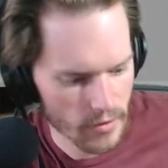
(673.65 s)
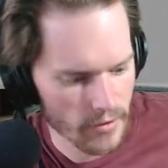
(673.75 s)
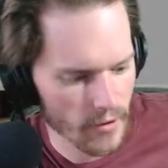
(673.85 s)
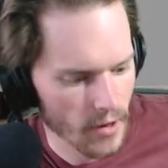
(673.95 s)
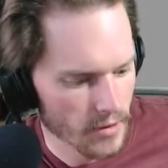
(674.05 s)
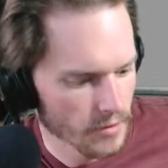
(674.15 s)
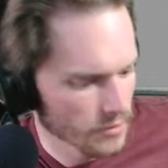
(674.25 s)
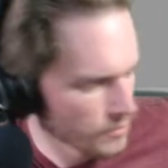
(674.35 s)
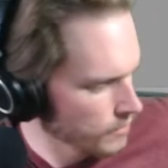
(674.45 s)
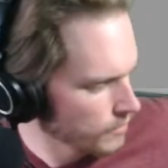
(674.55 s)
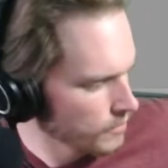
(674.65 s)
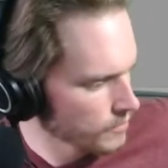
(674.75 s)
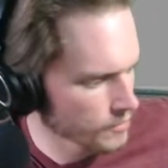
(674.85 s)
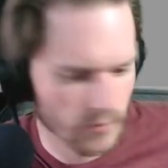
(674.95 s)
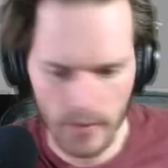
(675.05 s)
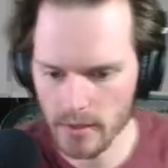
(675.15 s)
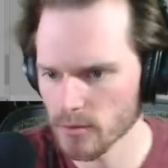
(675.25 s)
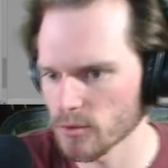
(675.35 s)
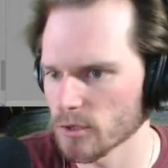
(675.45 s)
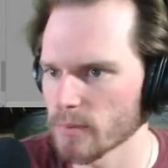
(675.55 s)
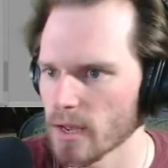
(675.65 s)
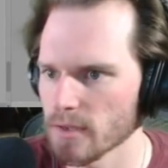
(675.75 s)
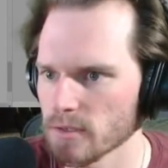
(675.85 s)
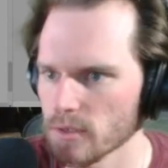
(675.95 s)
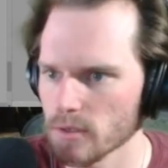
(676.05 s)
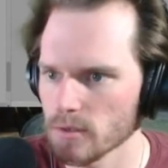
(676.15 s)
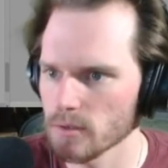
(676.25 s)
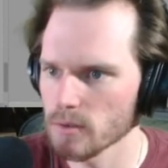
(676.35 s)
thought, some mental gymnastics.